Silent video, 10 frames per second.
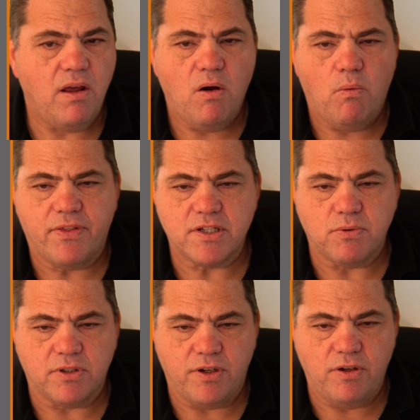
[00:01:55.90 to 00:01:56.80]
what this will
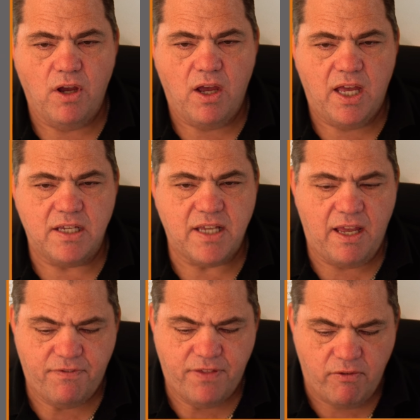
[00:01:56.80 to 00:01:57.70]
do is
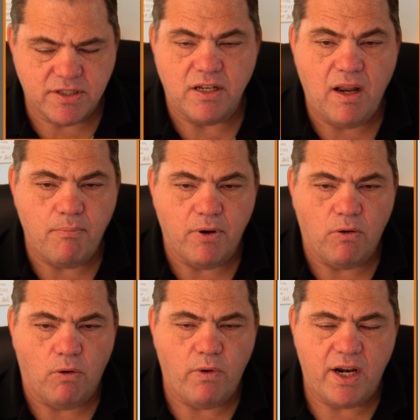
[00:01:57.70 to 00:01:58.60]
if there is a number
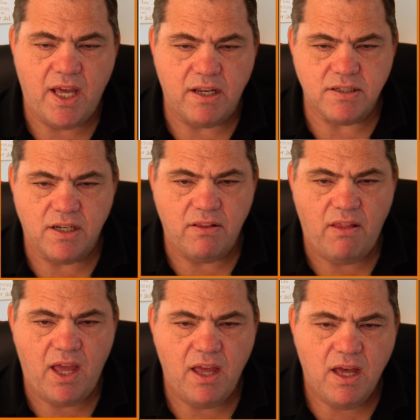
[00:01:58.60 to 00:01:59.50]
already entered in there,
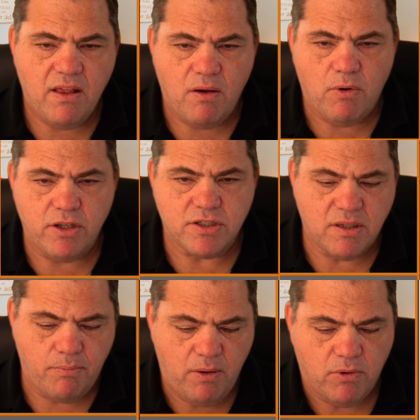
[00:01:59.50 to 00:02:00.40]
then what you
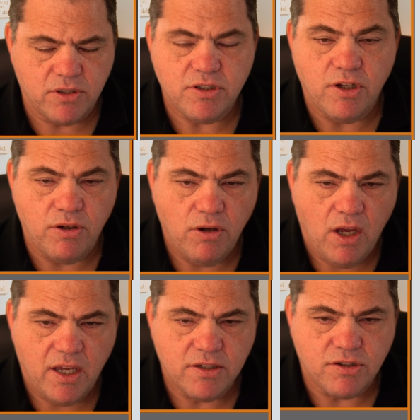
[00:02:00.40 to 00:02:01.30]
simply want to do
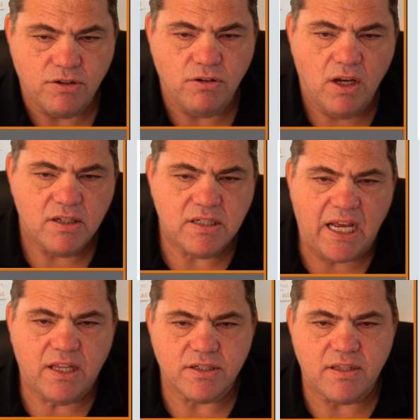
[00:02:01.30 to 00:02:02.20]
is to
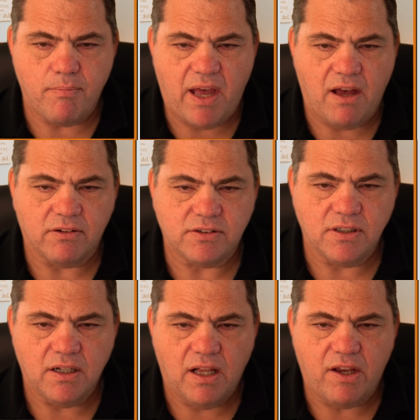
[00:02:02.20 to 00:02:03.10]
take this number out,
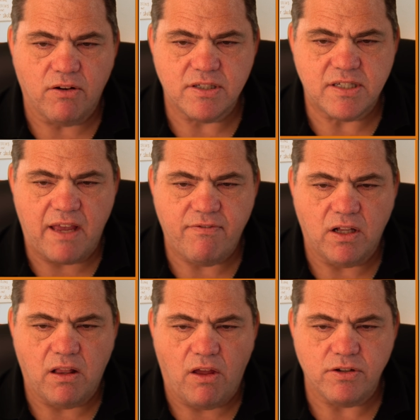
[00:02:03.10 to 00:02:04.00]
click on Save and
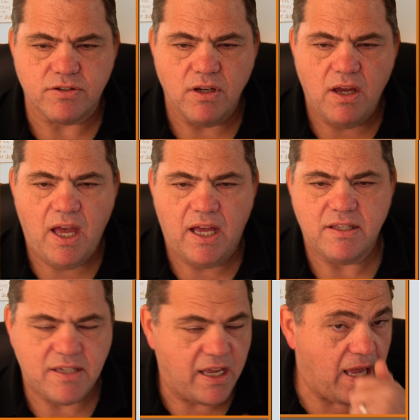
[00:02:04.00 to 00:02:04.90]
Close, and
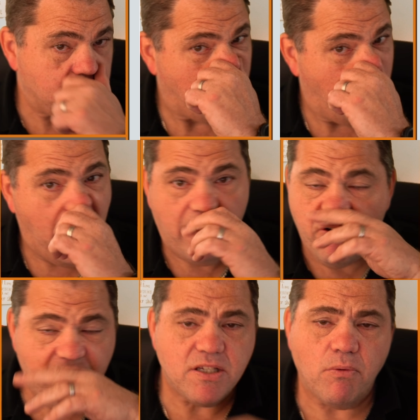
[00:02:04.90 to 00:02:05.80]
say yes. And the
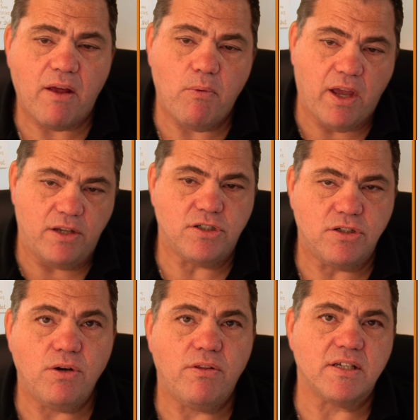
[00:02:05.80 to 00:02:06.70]
reason that we're going to
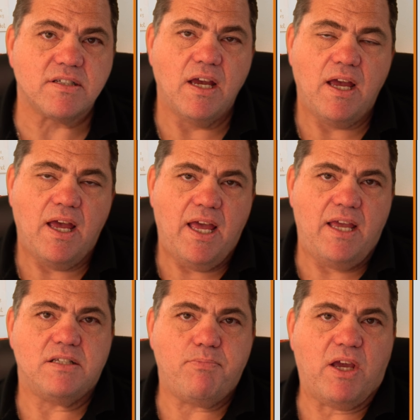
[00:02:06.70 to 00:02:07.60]
do this
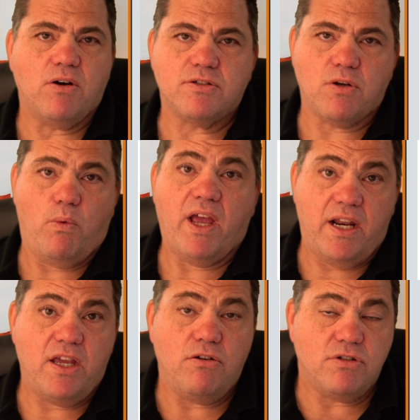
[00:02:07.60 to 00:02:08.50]
is because we're going to
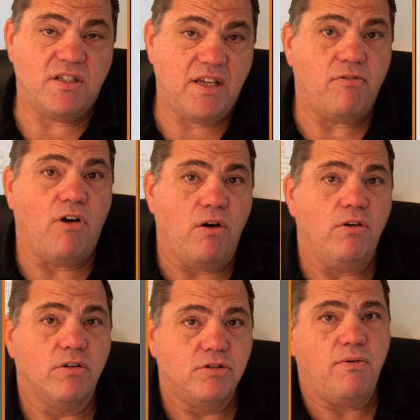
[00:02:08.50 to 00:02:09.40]
use Xero
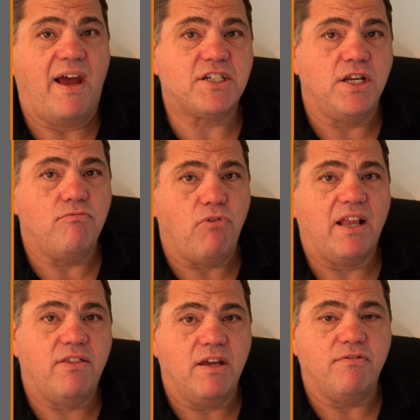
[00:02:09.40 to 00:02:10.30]
to actually write
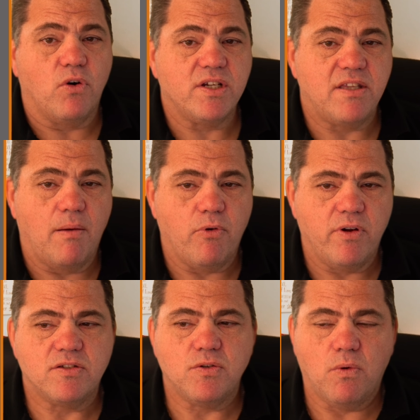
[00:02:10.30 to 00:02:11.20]
the invoice number
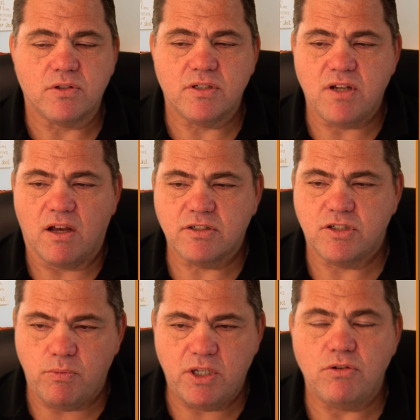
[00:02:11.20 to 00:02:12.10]
into Autotask. So
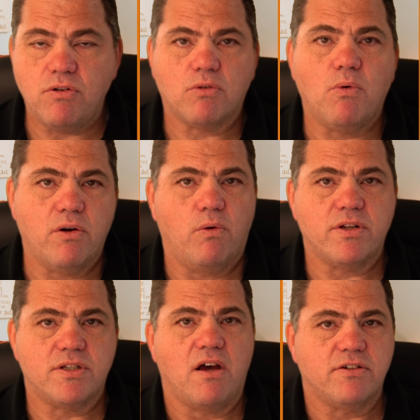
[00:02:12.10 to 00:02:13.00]
we do not want
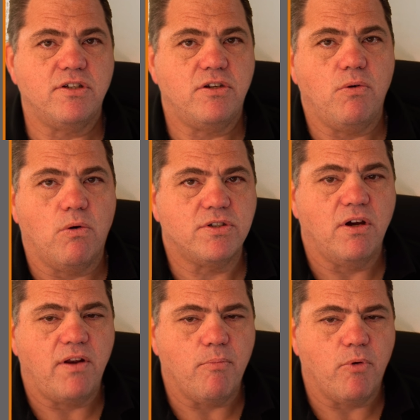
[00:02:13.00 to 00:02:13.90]
Autotask to do auto
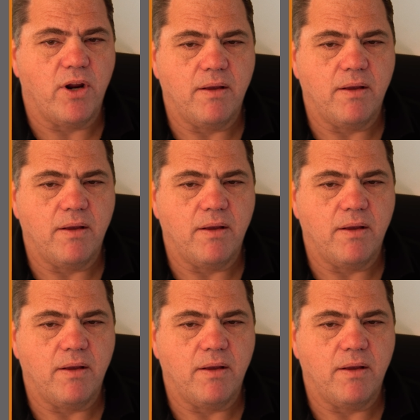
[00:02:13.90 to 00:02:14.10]
numbering.